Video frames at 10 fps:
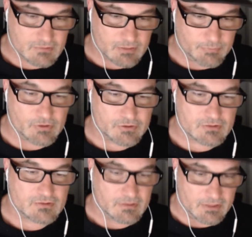
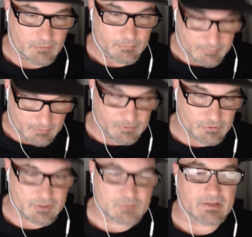computers, you know,
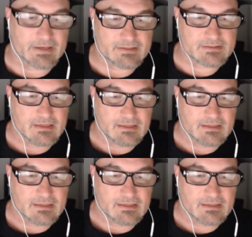computer displays.